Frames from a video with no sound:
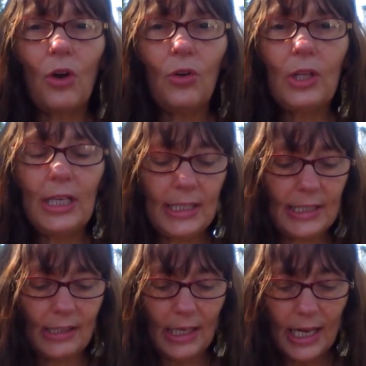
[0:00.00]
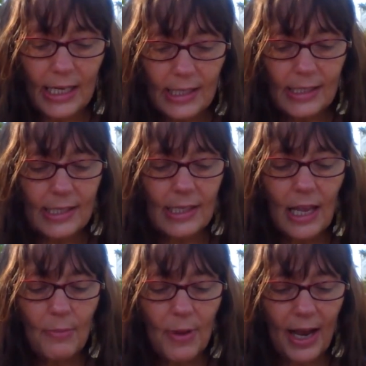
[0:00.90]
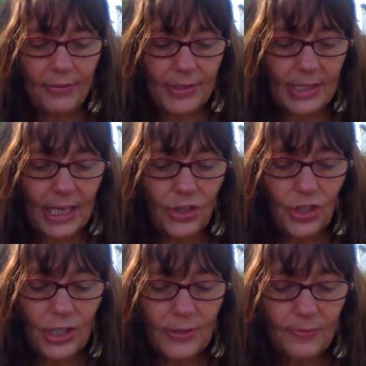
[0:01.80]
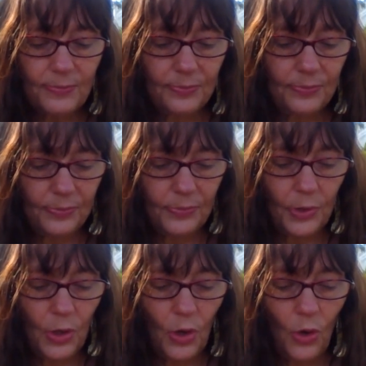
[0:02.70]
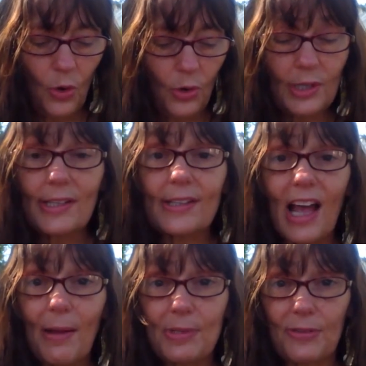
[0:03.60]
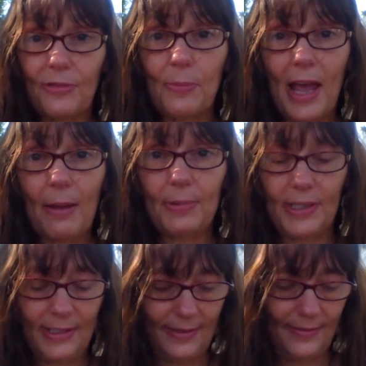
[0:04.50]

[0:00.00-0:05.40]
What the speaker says: only delays manifestation or it stops it from happening.